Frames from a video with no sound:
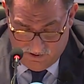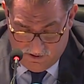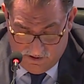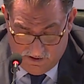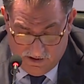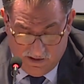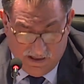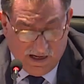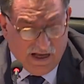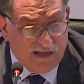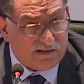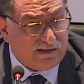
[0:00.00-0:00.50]

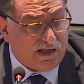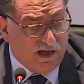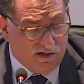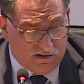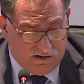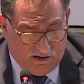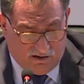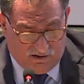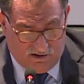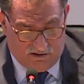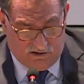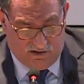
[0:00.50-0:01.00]
Also,
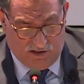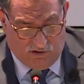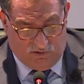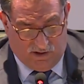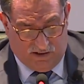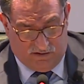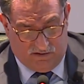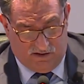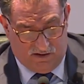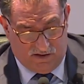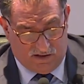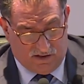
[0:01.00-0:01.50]
and the
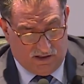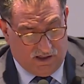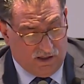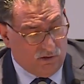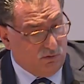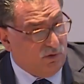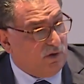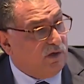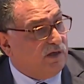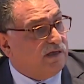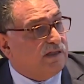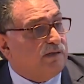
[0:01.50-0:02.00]
final
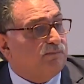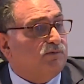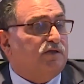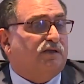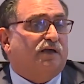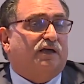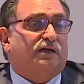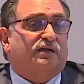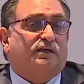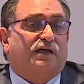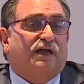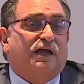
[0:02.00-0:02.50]
fallacy, the
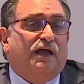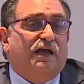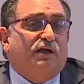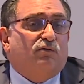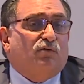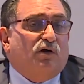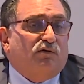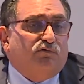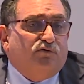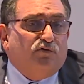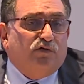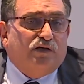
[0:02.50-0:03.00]
state of
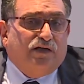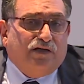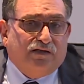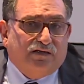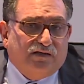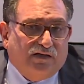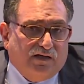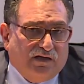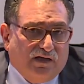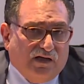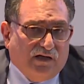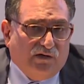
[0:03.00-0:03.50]

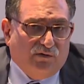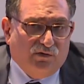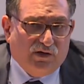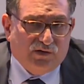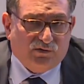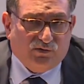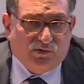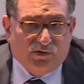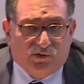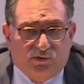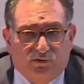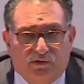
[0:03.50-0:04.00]

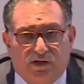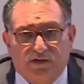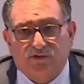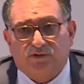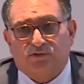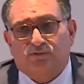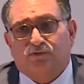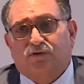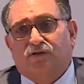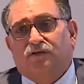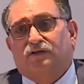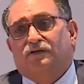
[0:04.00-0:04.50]
this,
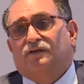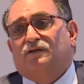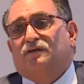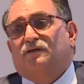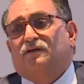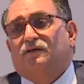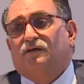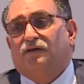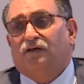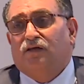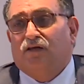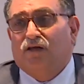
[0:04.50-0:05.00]

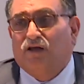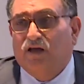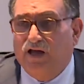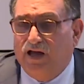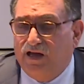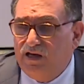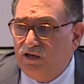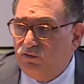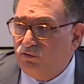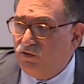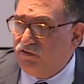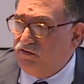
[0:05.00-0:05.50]

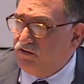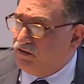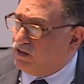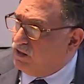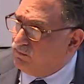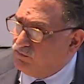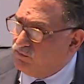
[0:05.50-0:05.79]
please pay